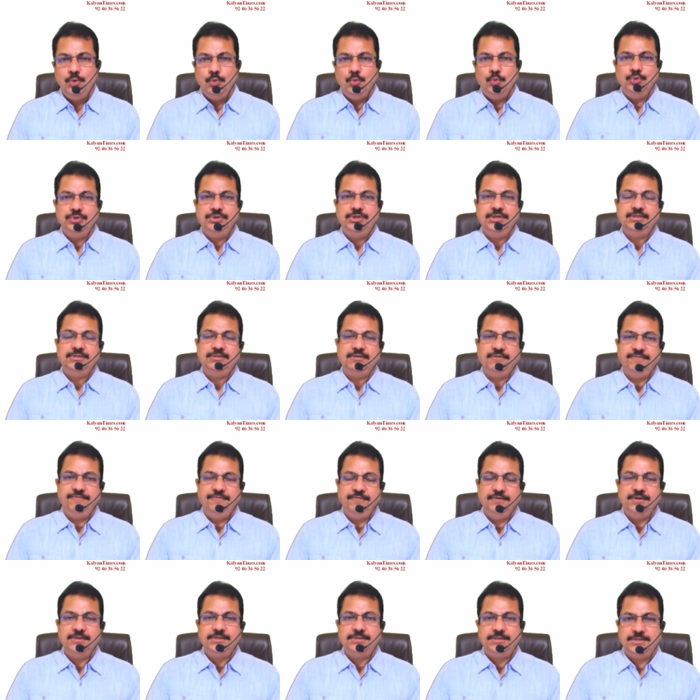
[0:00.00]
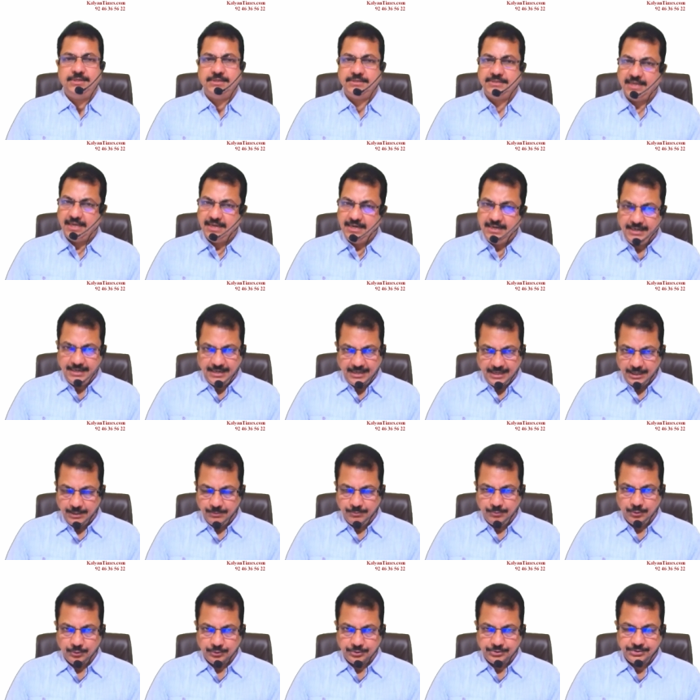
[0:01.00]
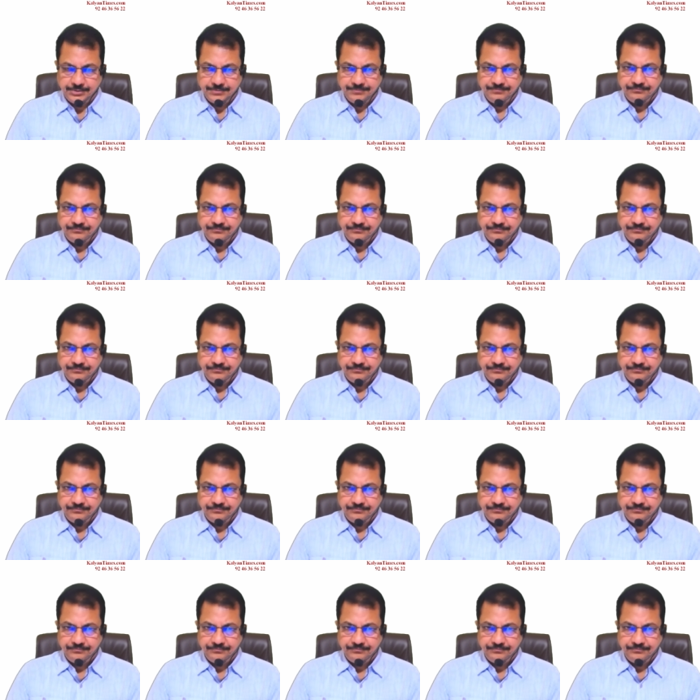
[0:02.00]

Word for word: which is the first silent airport